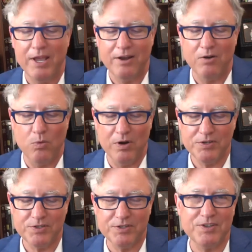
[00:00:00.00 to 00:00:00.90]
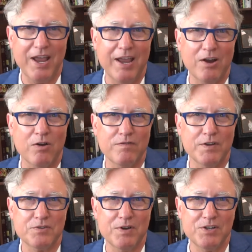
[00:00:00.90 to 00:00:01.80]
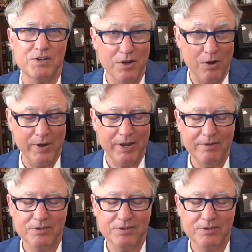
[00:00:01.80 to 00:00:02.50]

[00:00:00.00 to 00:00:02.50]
Where's this anger and frustration going?